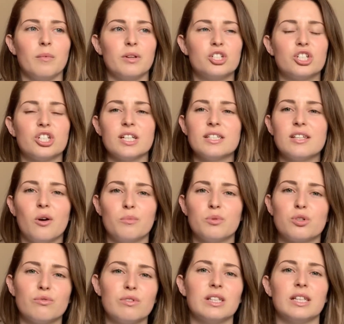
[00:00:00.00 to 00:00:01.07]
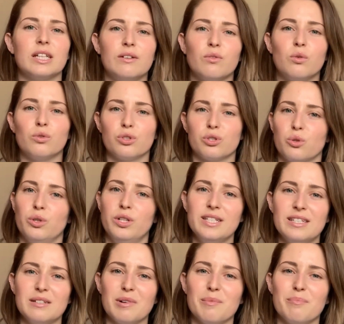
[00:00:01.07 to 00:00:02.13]
just helps to relieve all the soreness
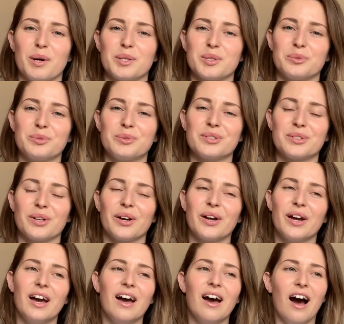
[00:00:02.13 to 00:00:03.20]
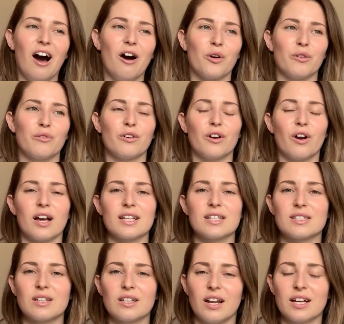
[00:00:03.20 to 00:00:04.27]
in my muscles. So I'll go for a nice
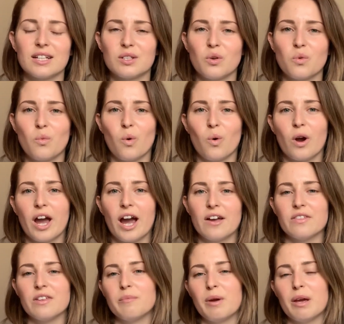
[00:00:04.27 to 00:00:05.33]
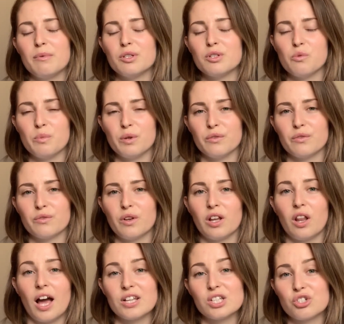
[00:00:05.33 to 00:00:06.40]
long walk and then maybe do a bit of
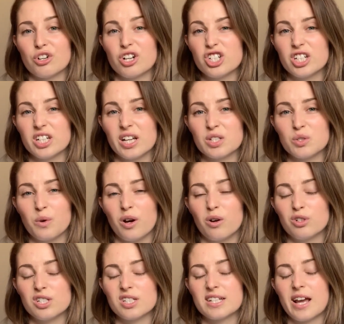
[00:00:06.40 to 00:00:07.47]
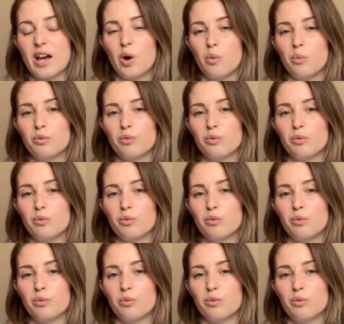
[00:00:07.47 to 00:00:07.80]
light stretching as well, just to help